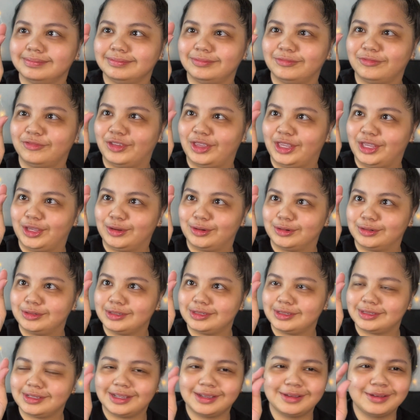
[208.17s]

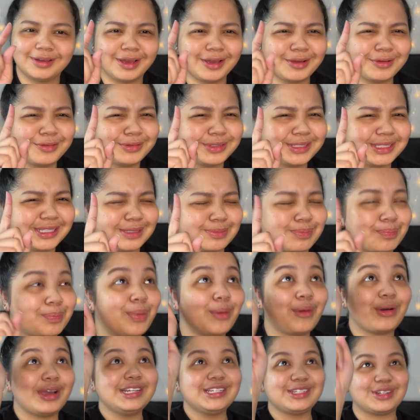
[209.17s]
fingers, what's this,
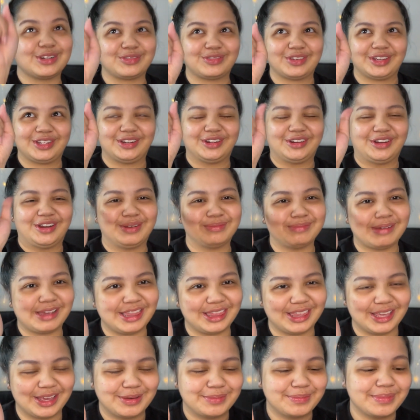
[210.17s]
pointer finger and my
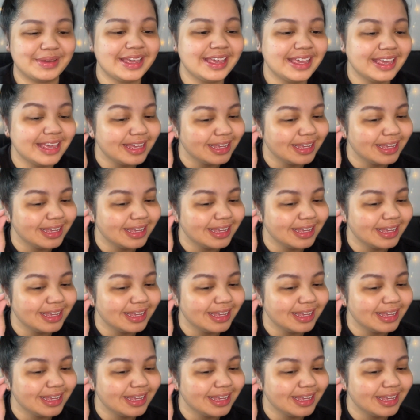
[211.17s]
thumb